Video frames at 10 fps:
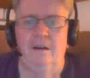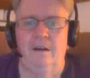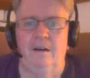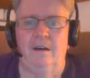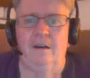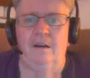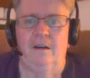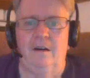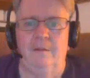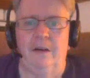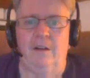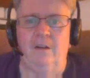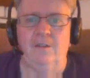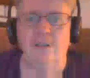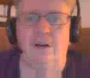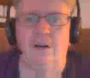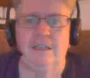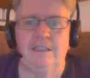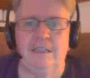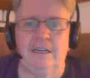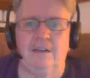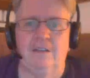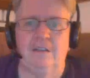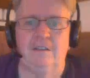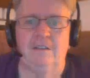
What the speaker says: and I'm gonna close all these down.